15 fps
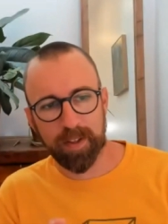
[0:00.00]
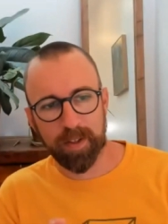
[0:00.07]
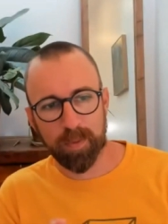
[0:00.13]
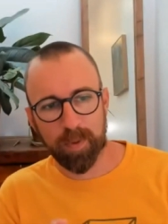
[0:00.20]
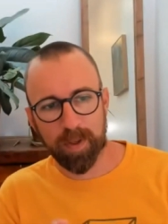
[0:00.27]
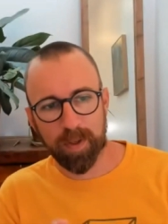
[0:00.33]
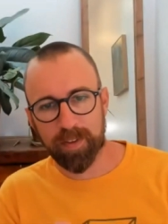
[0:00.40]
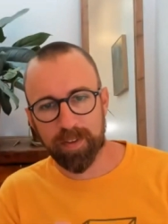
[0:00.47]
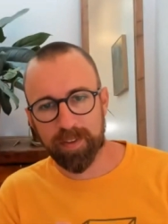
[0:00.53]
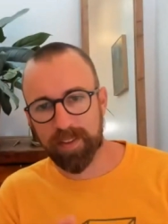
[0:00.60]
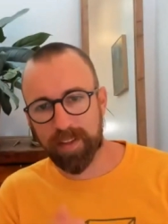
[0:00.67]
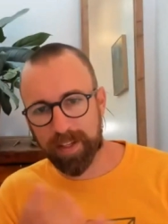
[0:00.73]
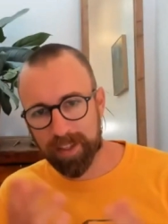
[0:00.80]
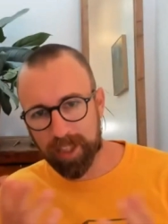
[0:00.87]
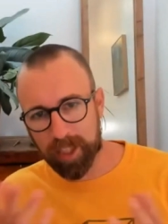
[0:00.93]
whether it's
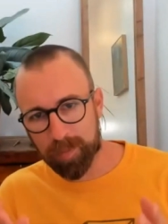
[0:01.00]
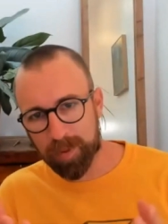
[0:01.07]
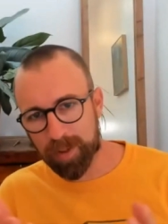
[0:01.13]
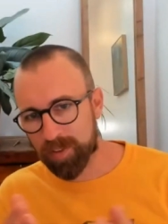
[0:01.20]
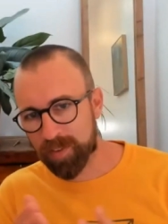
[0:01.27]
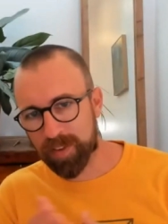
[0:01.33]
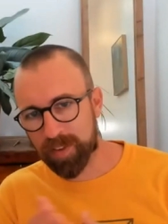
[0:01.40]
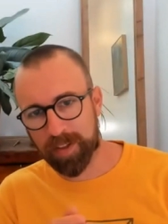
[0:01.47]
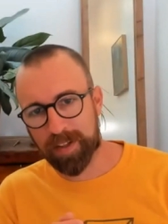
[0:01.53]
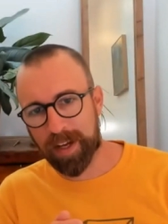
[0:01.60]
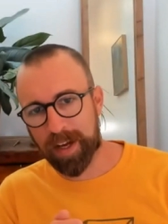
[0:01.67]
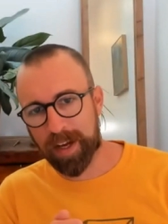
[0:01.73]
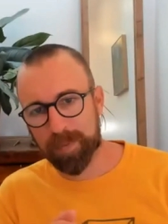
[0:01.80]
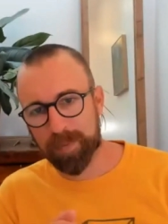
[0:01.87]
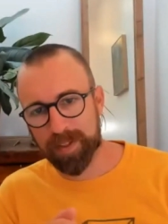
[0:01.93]
likely to be interesting or
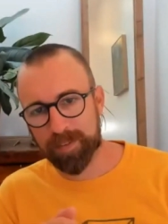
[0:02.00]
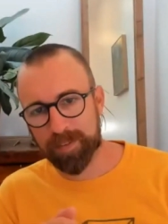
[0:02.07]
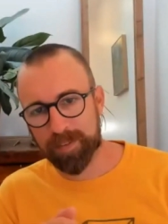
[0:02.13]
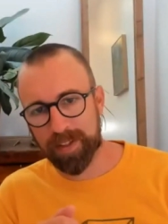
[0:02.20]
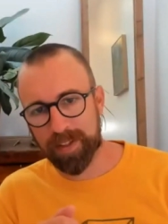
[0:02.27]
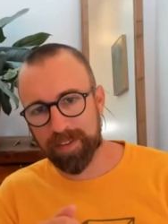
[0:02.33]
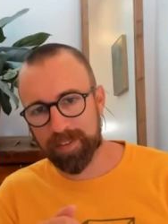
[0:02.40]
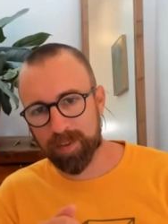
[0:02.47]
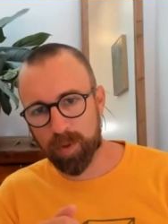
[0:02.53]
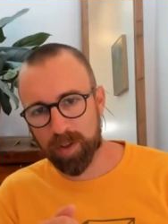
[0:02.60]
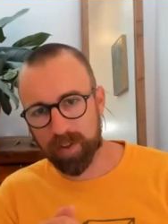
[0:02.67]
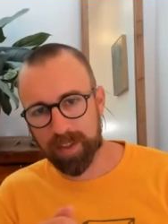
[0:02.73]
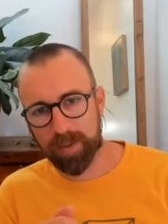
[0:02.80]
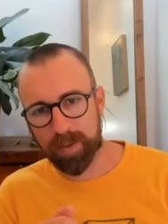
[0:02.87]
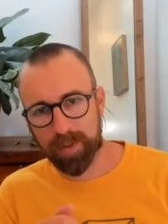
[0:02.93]
not, but it really doesn't
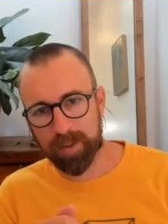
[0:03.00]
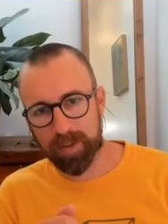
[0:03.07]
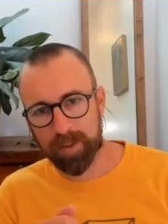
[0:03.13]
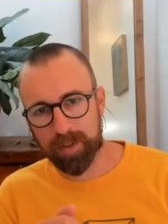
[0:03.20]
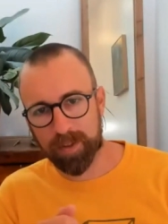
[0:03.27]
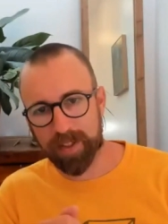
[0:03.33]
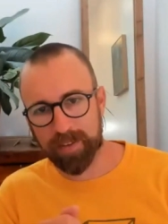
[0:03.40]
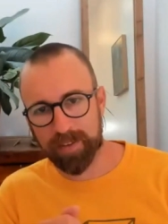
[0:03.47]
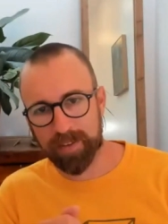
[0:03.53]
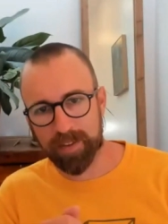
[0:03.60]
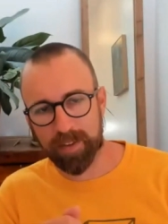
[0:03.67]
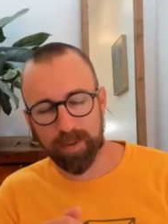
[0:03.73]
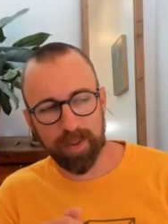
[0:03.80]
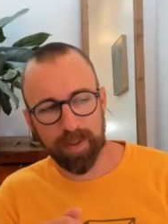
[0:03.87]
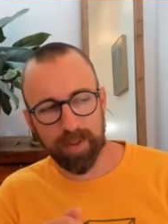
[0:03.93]
work that well in practice to
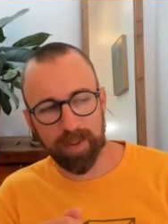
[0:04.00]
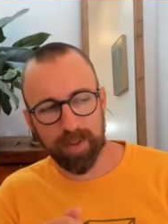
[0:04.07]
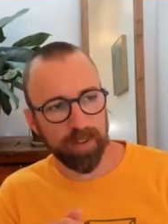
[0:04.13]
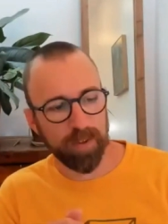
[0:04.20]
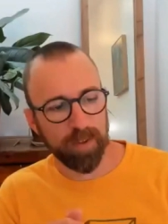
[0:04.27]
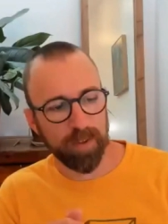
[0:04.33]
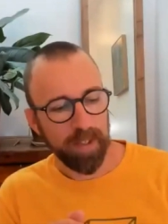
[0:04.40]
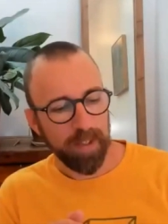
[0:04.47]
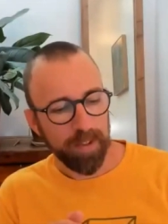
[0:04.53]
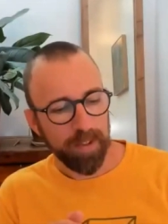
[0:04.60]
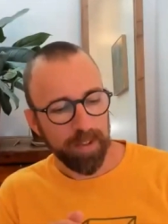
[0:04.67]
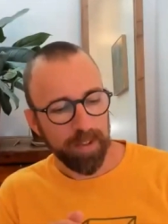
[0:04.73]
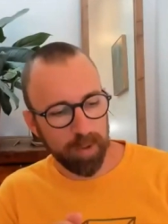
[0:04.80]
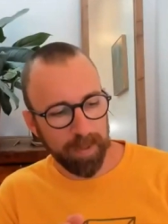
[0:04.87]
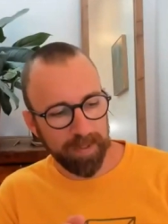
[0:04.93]
do that. So
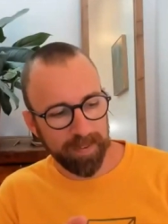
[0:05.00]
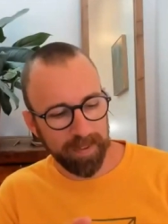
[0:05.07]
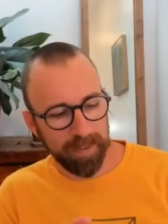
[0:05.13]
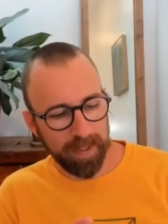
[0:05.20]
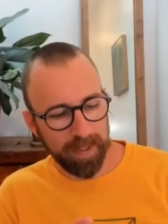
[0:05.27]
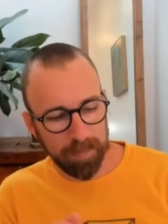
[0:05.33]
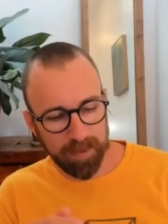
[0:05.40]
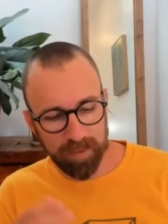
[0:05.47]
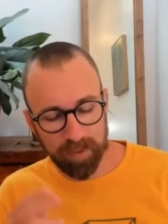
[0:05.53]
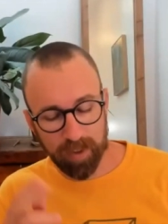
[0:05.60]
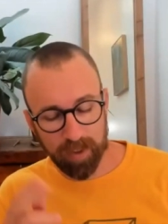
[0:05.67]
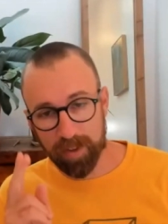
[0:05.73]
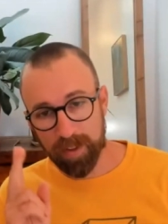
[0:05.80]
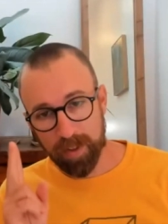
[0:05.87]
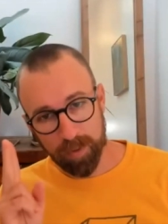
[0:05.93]
the basic options
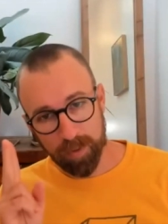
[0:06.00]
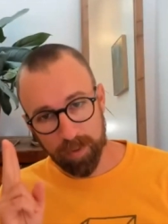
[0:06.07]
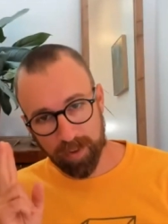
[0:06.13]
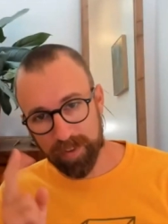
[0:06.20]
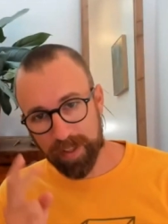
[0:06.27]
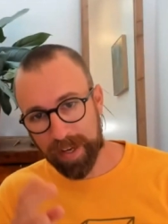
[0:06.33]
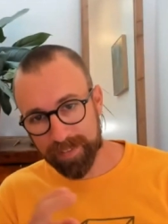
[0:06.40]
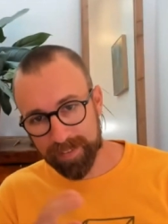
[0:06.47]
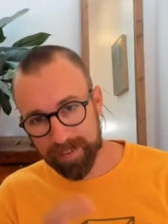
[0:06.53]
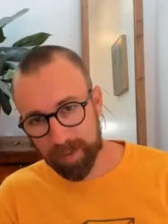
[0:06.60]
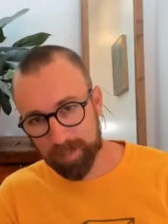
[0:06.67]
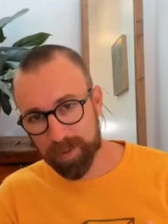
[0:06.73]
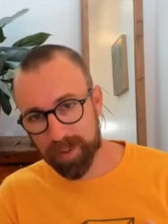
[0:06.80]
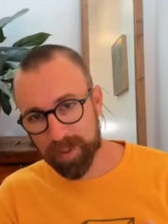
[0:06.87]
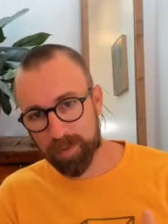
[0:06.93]
are what's called head
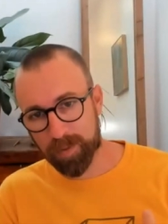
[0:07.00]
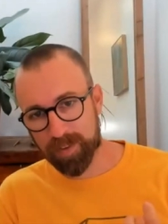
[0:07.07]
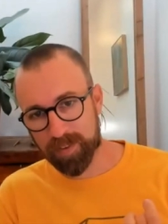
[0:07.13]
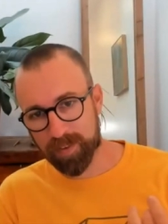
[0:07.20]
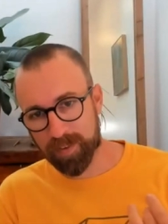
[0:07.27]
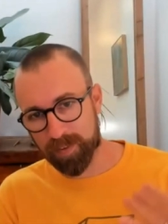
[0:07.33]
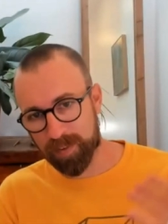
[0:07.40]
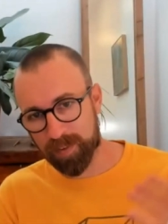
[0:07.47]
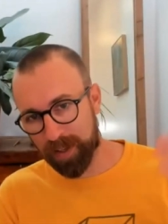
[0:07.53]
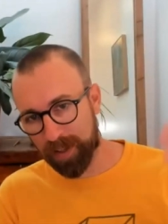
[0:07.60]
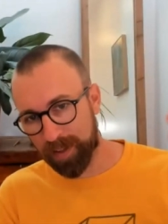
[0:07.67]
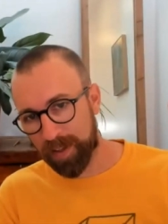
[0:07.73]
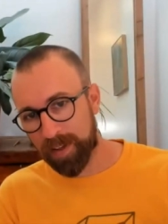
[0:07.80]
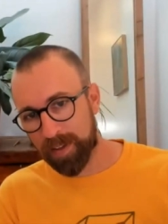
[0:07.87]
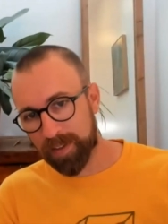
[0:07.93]
sampling, which is to say
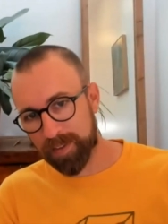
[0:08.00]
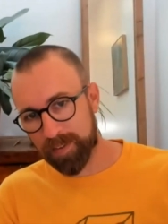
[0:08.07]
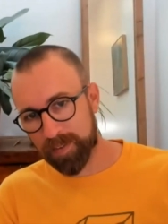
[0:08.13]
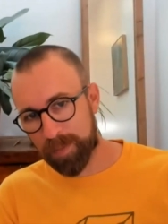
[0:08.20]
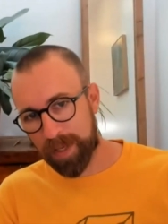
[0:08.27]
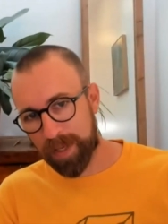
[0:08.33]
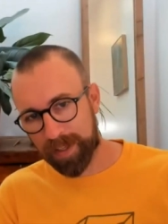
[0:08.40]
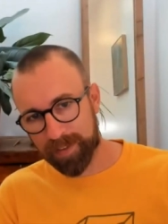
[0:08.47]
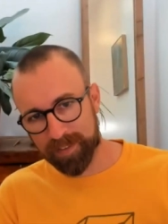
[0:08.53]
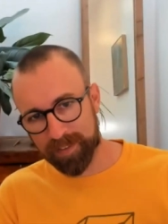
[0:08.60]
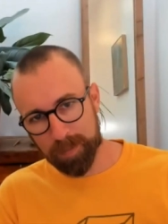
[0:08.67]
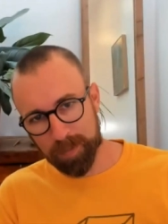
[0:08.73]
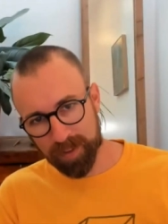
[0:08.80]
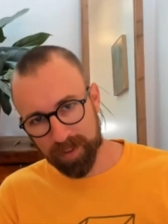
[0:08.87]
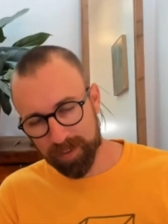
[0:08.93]
to make a
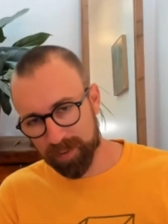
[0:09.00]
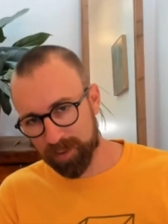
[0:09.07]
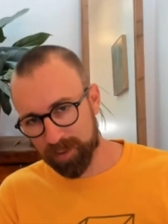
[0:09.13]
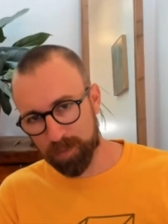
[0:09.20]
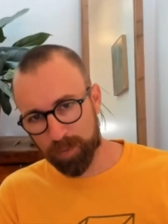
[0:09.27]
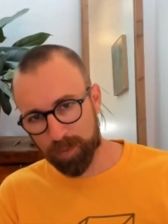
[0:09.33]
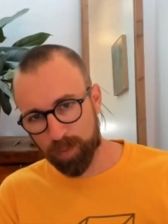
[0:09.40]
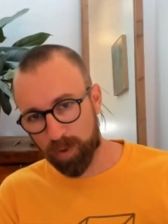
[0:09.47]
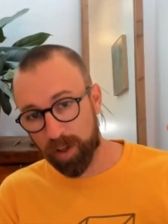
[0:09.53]
sampling decision before you